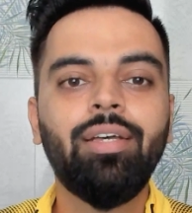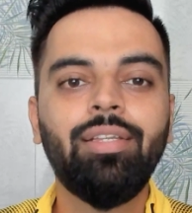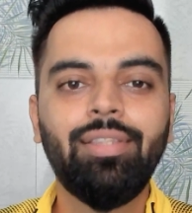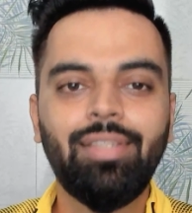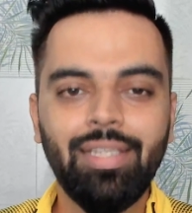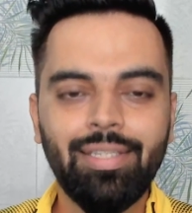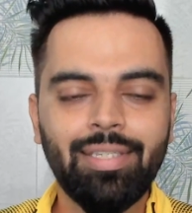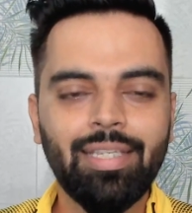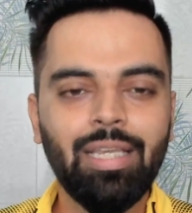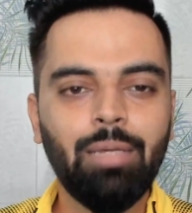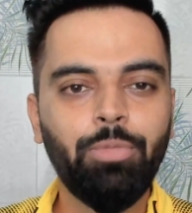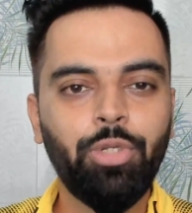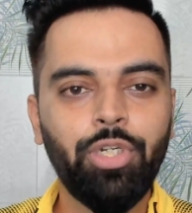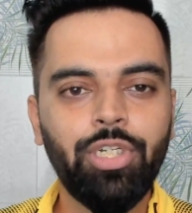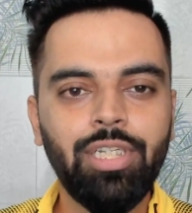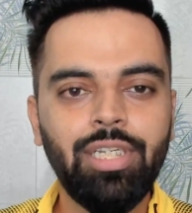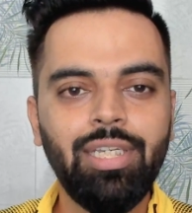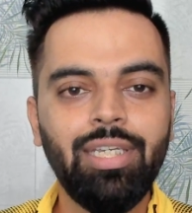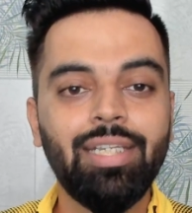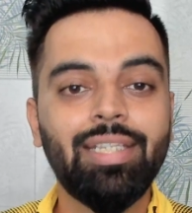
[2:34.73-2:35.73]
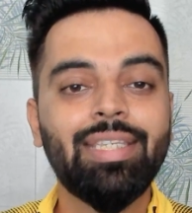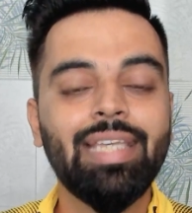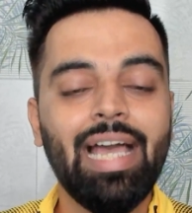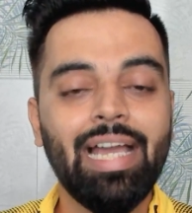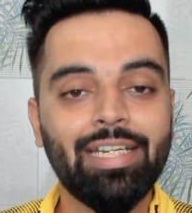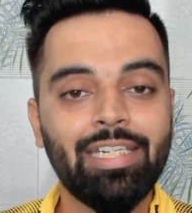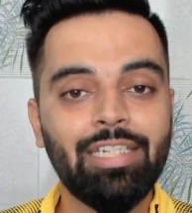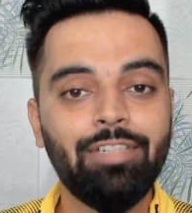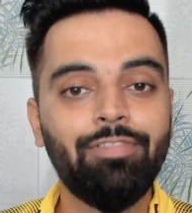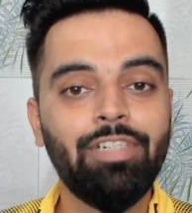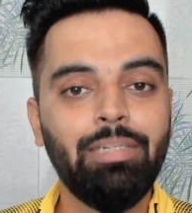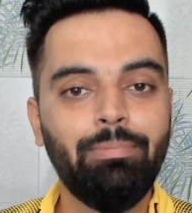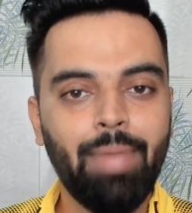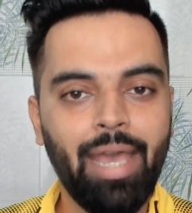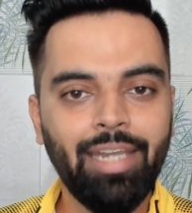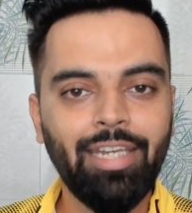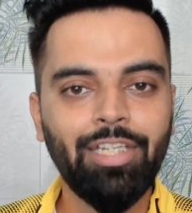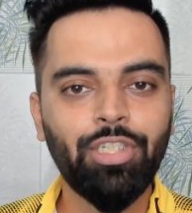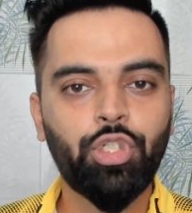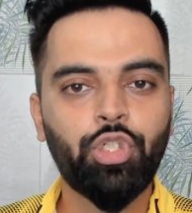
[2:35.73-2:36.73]
This community is actively
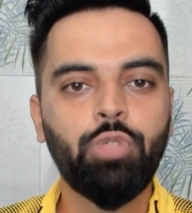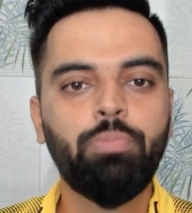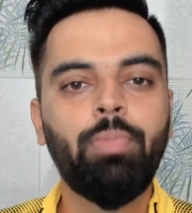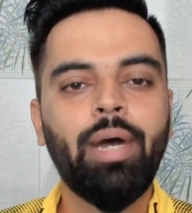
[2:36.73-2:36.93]
managed